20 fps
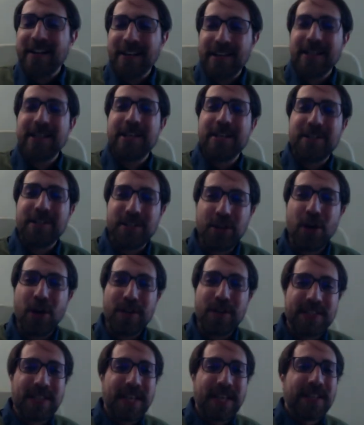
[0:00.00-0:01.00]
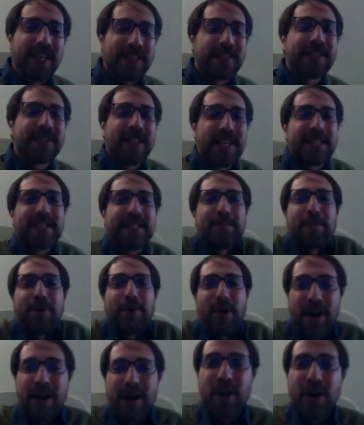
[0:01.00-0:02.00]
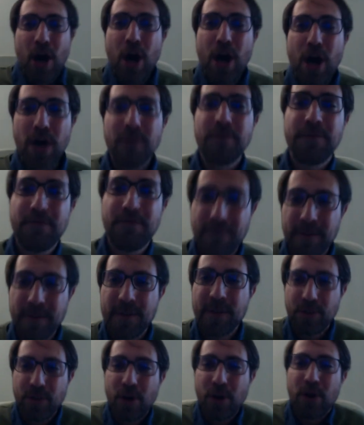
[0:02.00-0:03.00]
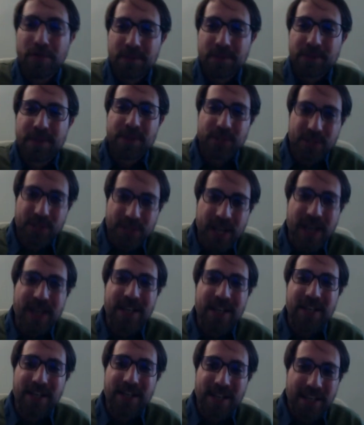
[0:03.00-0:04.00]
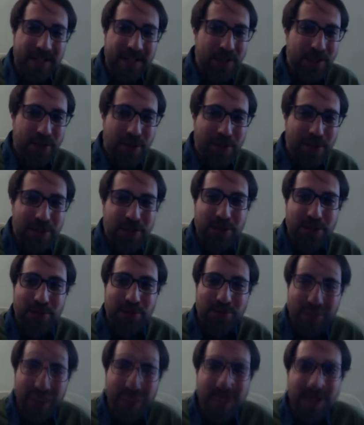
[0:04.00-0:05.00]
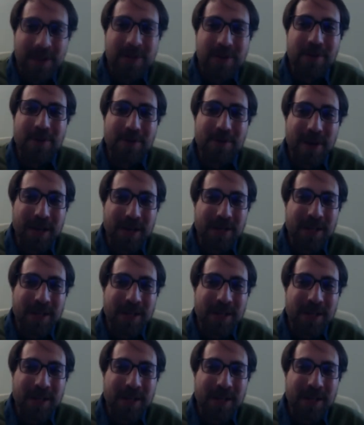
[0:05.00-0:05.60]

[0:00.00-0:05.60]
you know, it's like that's that's part of you know the society and solitude thing, right? I mean